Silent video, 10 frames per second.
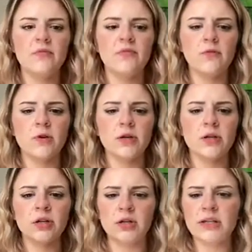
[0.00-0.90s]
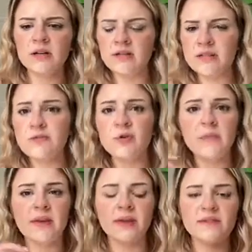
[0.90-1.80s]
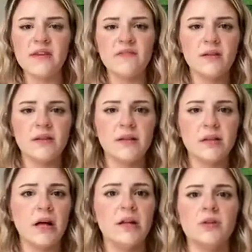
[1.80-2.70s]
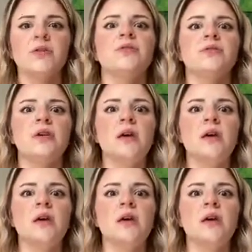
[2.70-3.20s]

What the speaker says: for curly girls anymore, because I feel that a lot of girls